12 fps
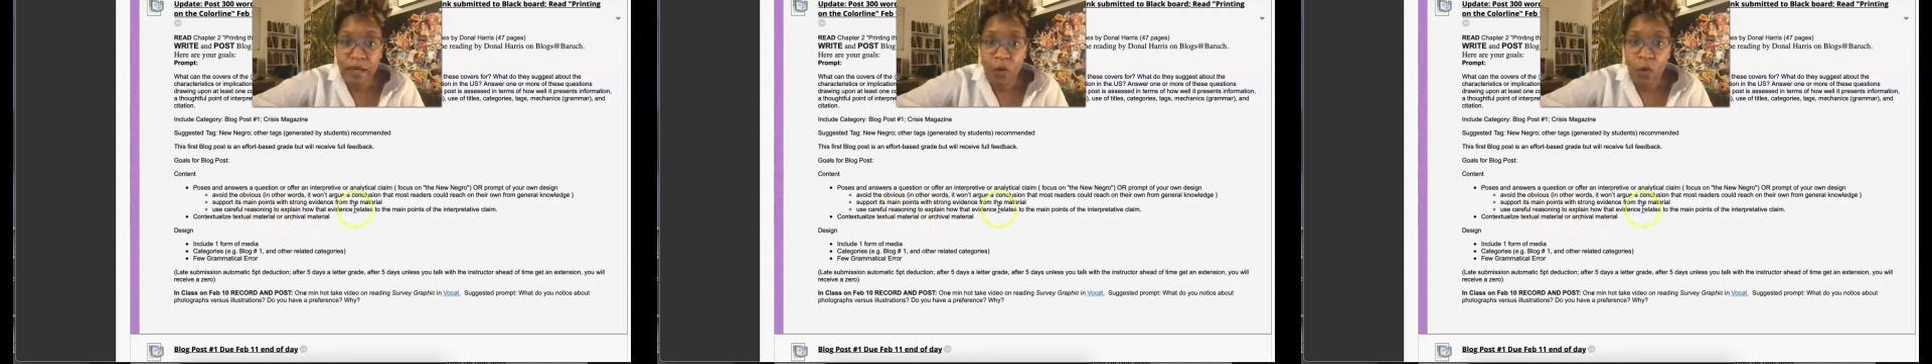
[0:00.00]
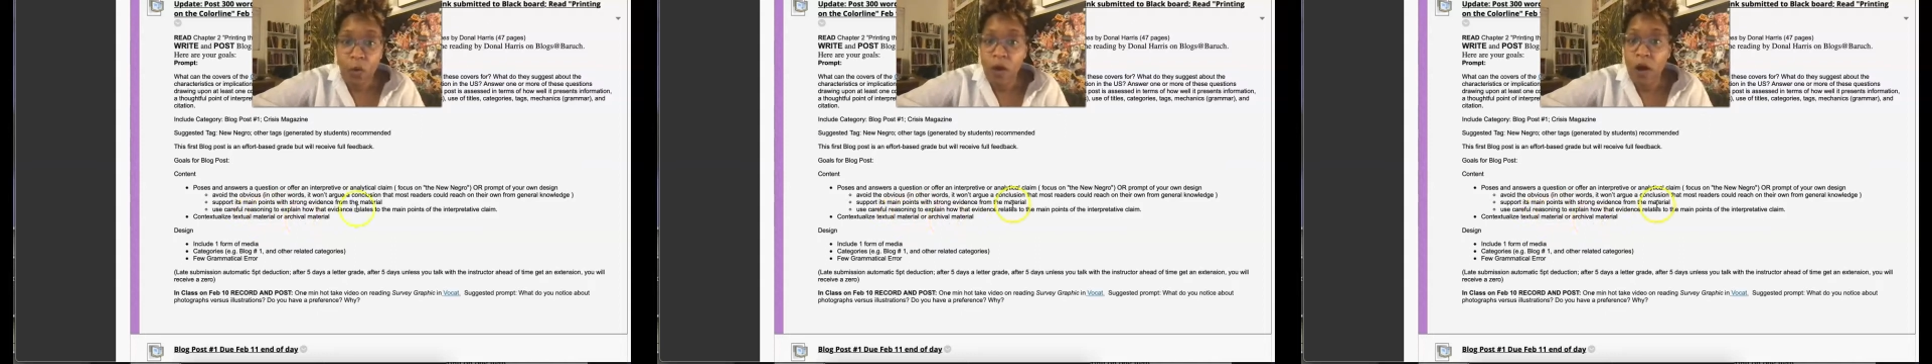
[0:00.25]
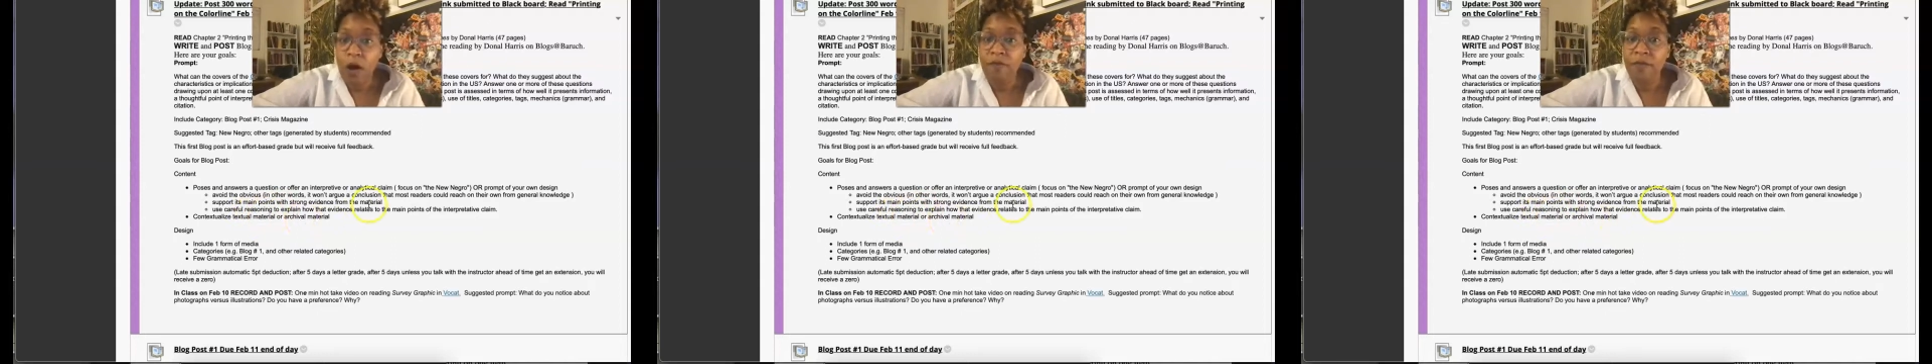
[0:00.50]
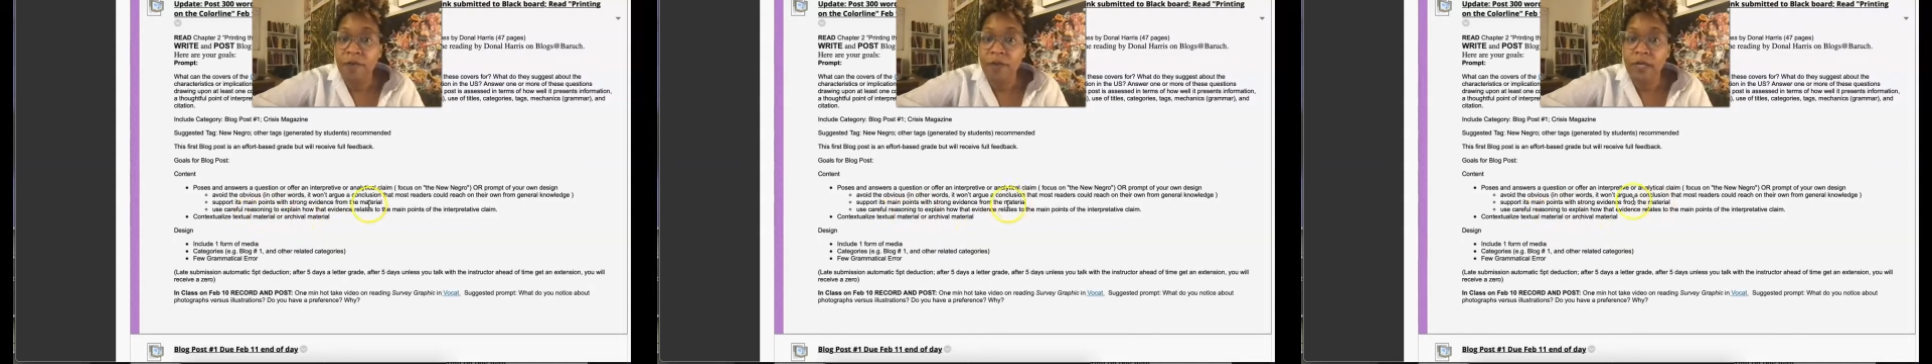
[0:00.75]
or
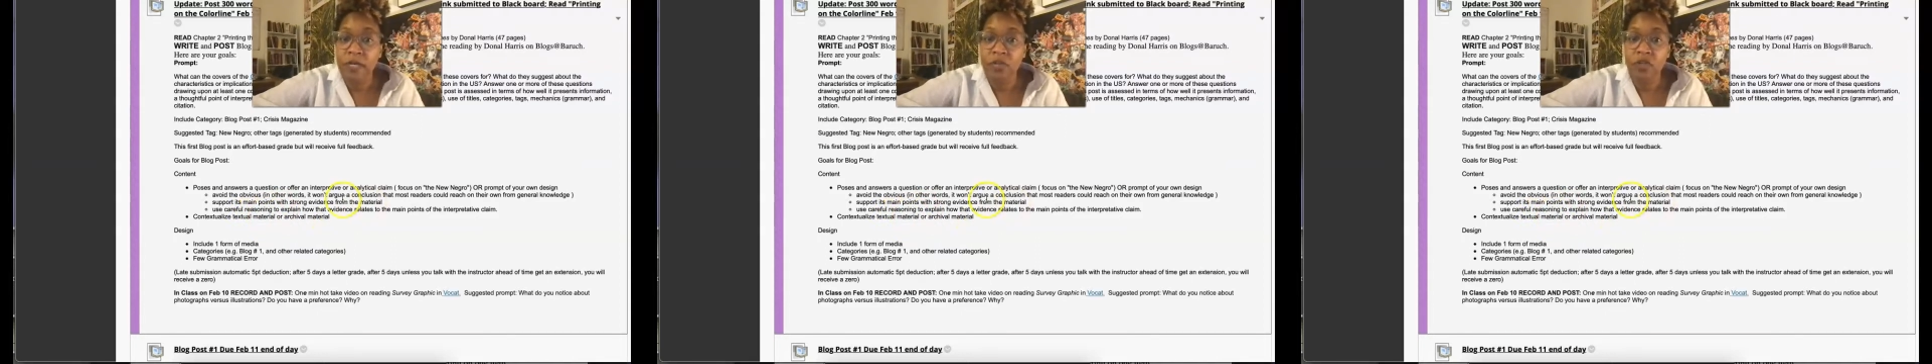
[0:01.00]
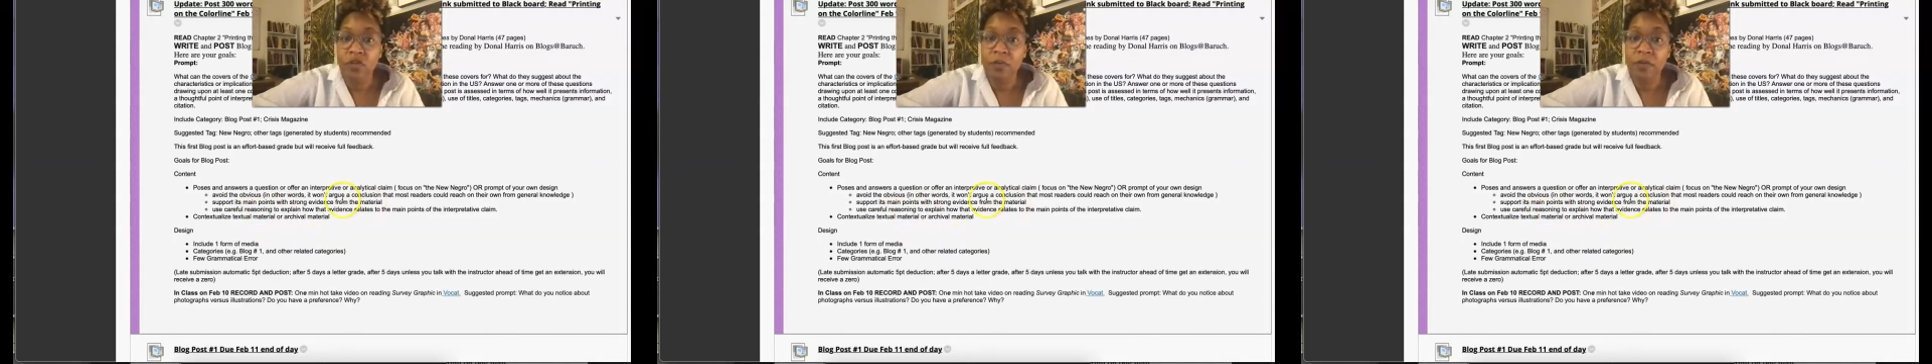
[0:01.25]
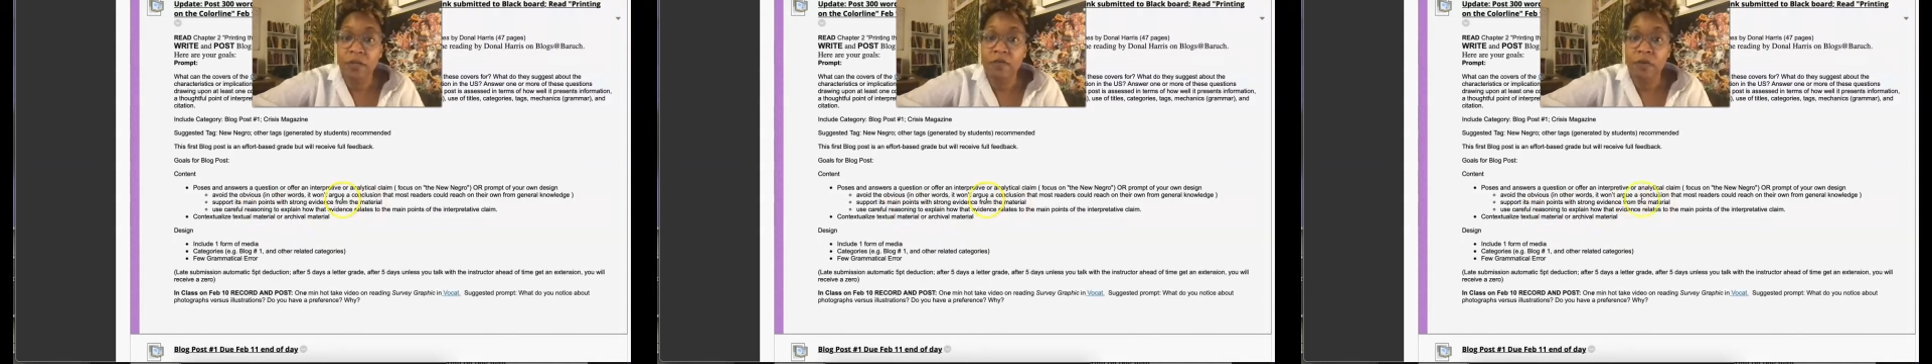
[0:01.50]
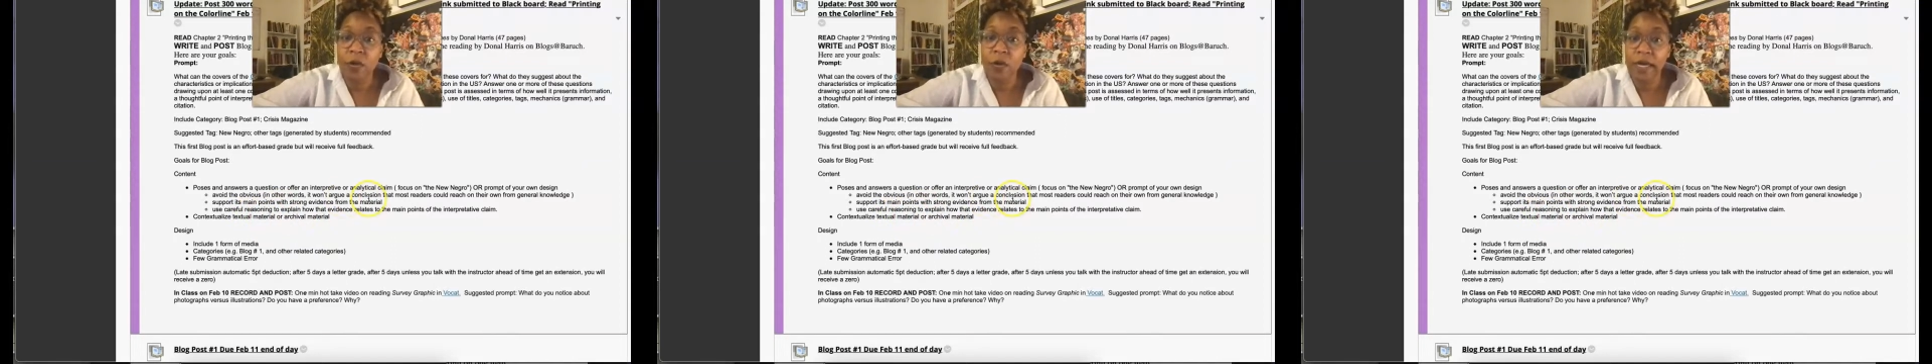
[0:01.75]
offer an interpretive
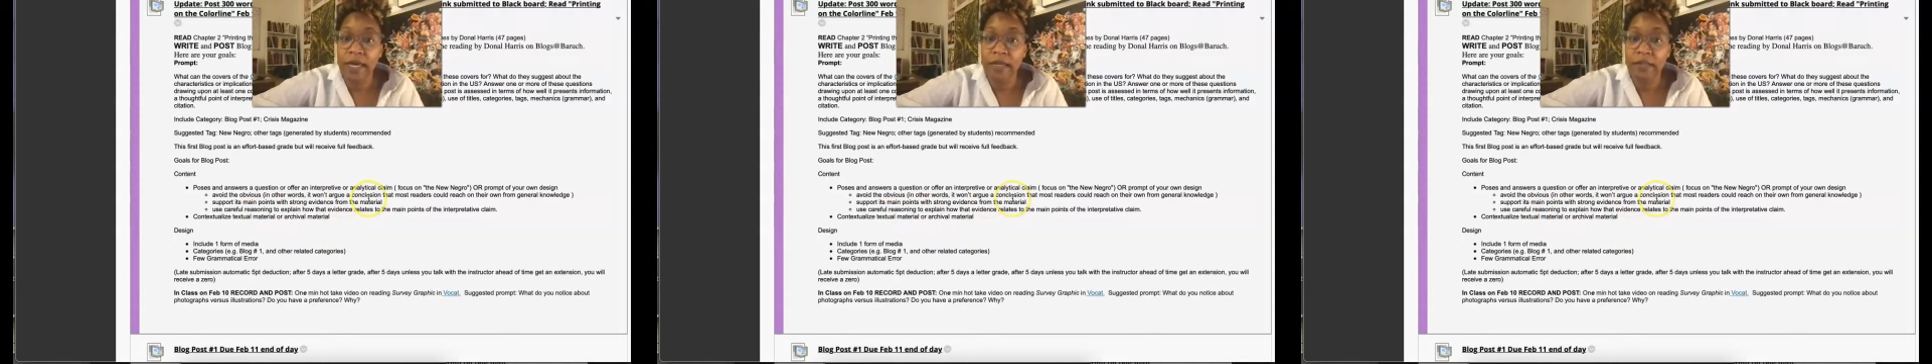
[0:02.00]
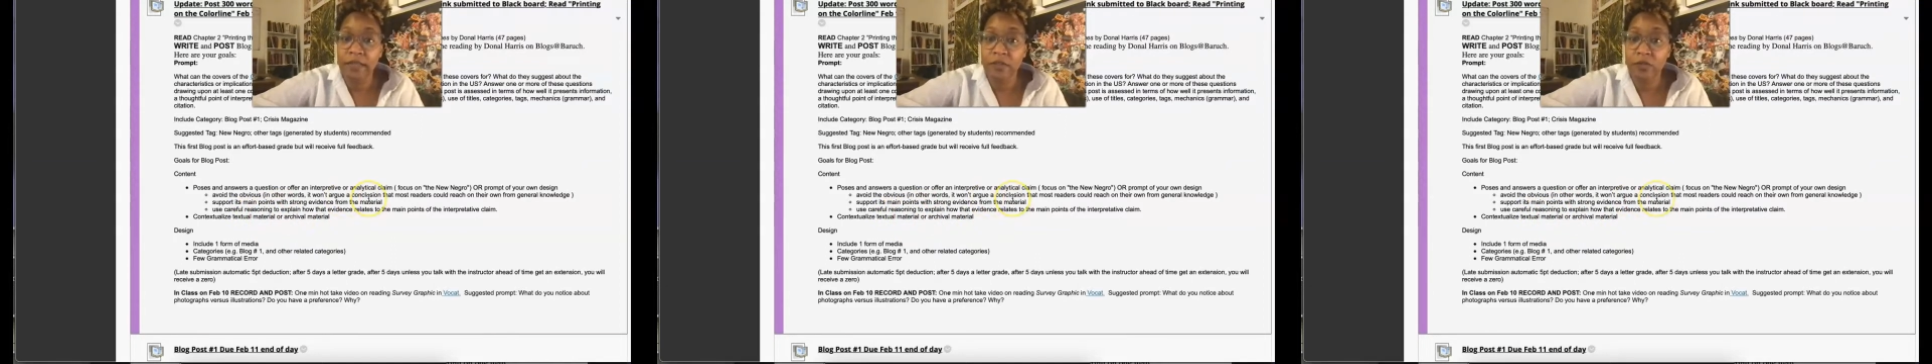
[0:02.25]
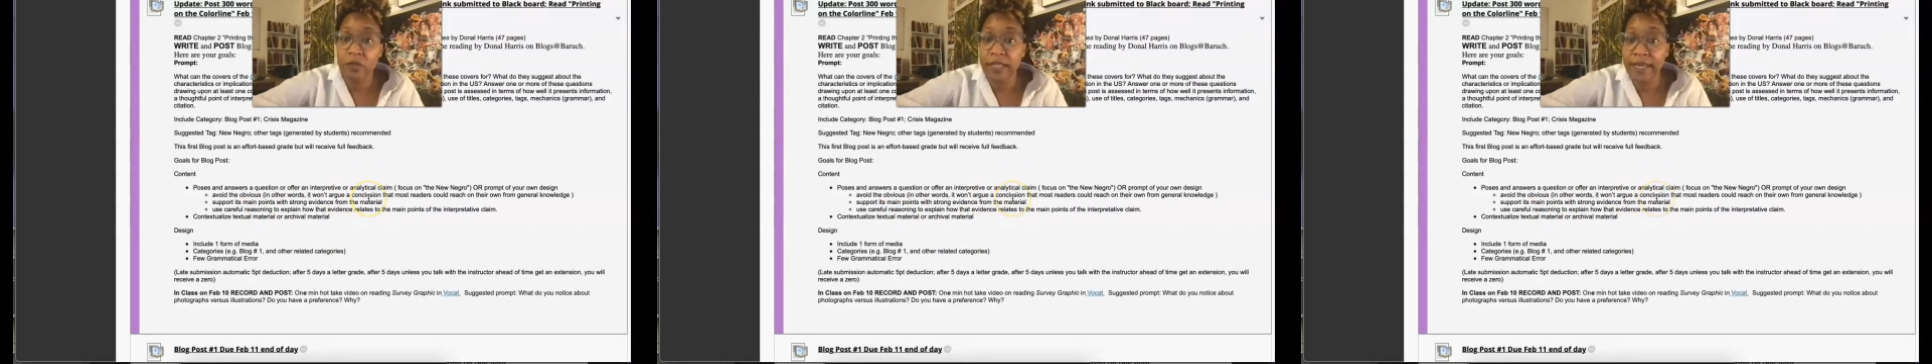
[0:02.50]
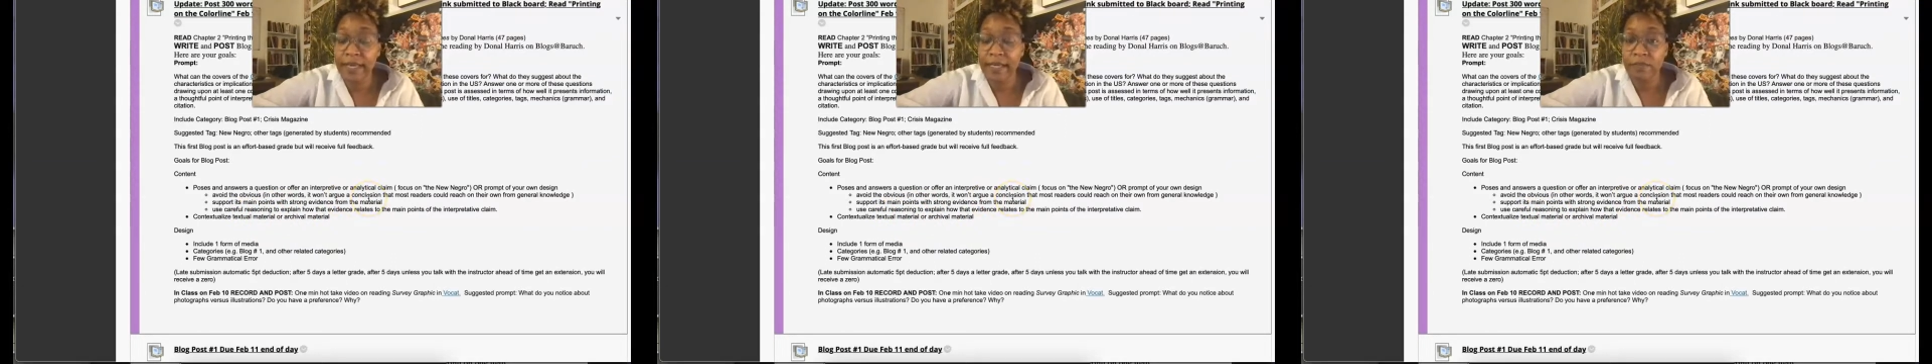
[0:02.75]
or analytical
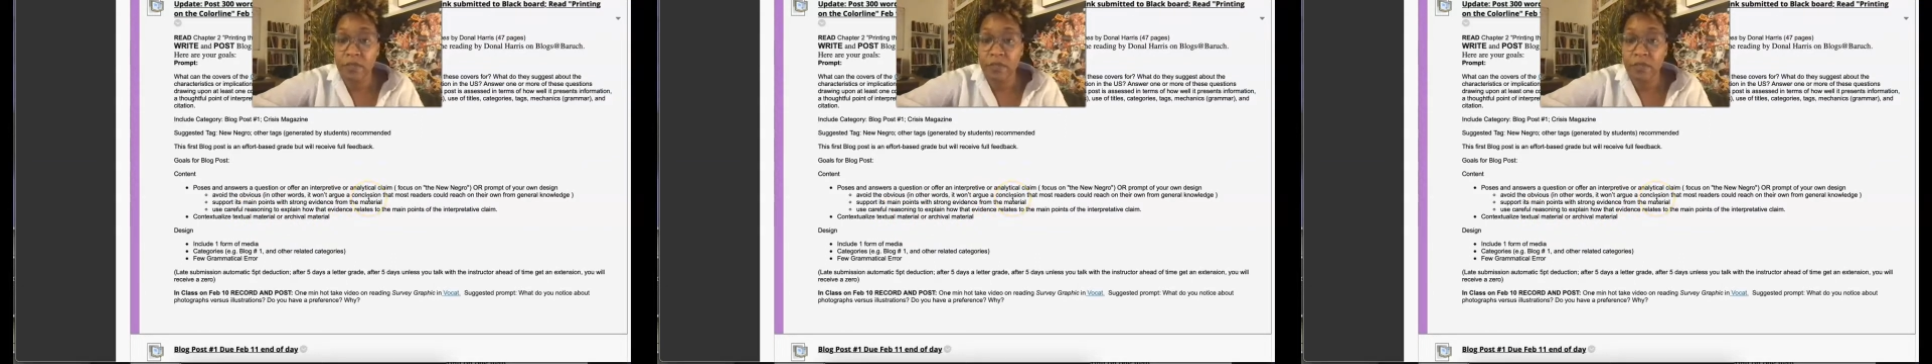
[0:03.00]
claim.